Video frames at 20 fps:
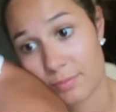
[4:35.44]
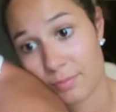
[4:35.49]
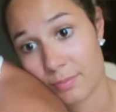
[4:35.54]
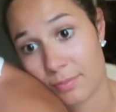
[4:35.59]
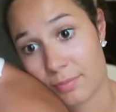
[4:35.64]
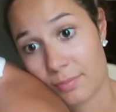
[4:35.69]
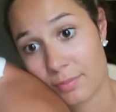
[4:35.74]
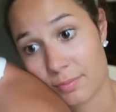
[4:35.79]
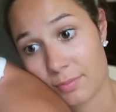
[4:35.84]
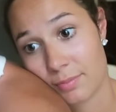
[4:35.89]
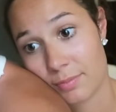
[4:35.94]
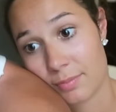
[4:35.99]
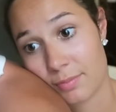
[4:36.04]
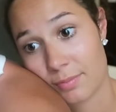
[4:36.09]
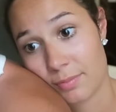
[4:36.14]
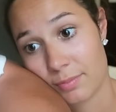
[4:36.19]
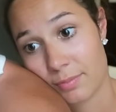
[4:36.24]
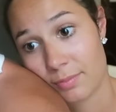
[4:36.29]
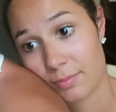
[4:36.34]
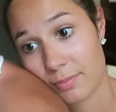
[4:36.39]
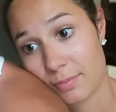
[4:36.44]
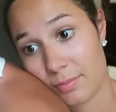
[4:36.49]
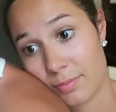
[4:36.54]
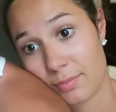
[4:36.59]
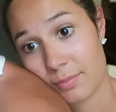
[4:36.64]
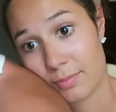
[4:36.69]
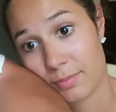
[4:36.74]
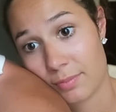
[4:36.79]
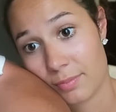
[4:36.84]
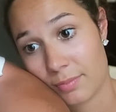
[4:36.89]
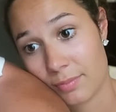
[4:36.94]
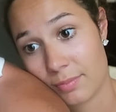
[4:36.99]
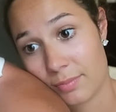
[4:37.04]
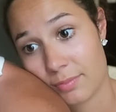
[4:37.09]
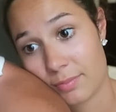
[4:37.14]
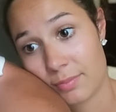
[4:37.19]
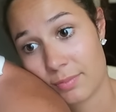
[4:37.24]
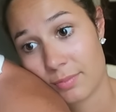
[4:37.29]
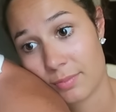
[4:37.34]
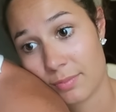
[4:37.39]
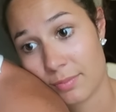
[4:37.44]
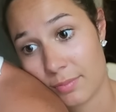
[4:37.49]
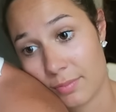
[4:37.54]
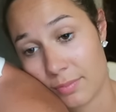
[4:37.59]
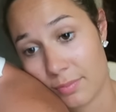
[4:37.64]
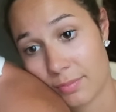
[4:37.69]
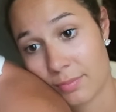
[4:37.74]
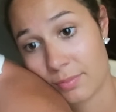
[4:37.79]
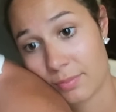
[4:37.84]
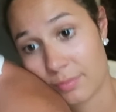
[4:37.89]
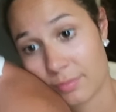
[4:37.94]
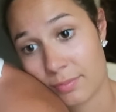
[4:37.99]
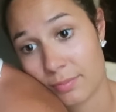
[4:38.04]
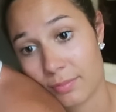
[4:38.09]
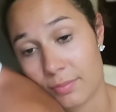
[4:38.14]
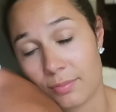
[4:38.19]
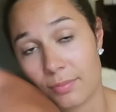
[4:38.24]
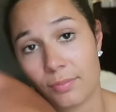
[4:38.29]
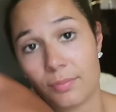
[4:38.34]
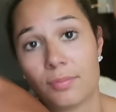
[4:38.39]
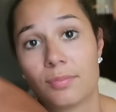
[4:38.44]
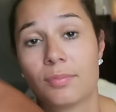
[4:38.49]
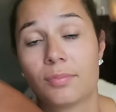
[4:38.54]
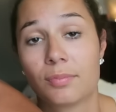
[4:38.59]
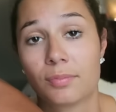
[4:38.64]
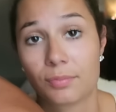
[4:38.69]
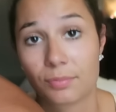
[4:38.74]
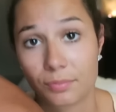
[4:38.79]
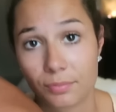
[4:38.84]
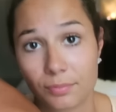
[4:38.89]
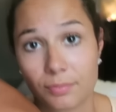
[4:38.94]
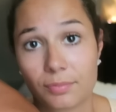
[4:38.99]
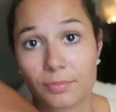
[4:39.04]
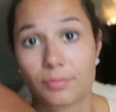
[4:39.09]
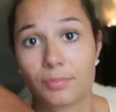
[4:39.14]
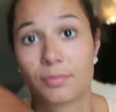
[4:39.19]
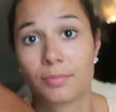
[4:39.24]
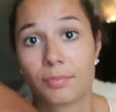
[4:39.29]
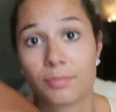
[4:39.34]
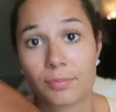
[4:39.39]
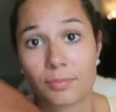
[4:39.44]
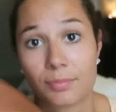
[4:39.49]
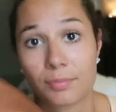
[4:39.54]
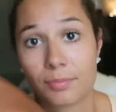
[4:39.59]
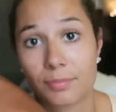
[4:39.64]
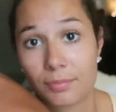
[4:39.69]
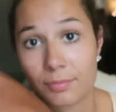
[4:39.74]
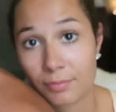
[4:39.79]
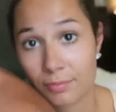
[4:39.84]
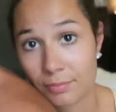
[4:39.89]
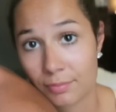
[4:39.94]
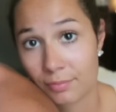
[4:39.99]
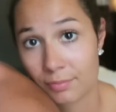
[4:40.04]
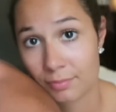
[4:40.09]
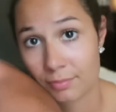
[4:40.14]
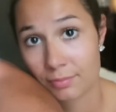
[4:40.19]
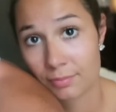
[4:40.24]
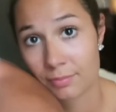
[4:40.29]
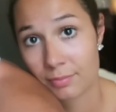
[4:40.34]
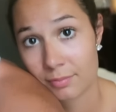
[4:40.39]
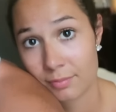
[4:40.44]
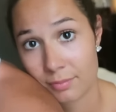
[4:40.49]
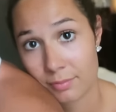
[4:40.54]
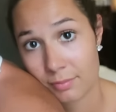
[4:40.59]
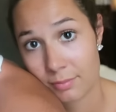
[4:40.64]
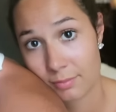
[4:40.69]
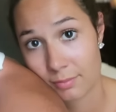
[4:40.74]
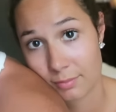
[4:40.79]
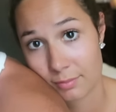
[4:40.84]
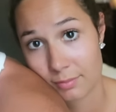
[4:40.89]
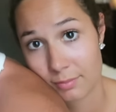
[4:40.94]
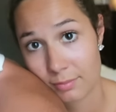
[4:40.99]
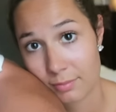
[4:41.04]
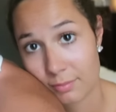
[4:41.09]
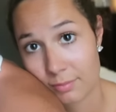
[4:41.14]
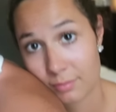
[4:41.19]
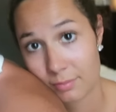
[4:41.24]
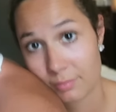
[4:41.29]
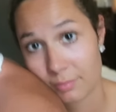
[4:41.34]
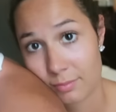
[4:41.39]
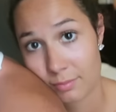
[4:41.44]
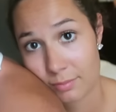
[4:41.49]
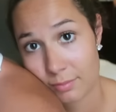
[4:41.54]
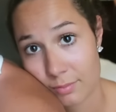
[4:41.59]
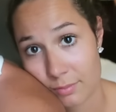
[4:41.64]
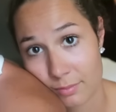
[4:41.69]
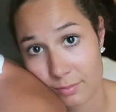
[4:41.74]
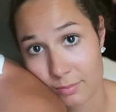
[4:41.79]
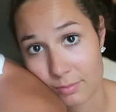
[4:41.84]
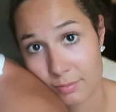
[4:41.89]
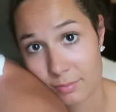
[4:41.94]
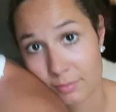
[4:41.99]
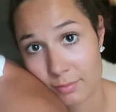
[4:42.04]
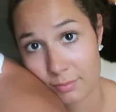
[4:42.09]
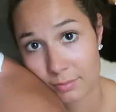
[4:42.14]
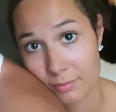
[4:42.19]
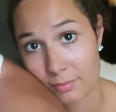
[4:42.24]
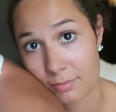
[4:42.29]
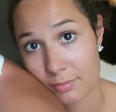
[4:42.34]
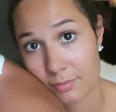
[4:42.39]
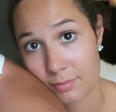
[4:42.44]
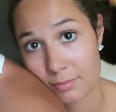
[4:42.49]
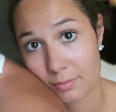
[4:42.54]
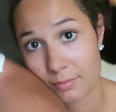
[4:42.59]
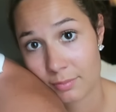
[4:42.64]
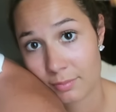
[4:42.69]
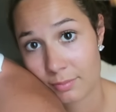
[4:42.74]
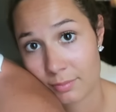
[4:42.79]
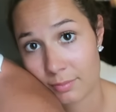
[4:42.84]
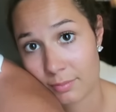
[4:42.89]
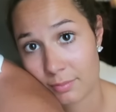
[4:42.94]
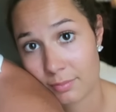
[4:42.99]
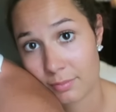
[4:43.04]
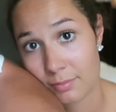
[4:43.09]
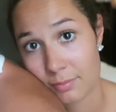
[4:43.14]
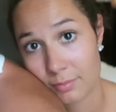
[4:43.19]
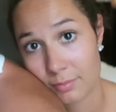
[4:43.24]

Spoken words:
The person shown says nothing.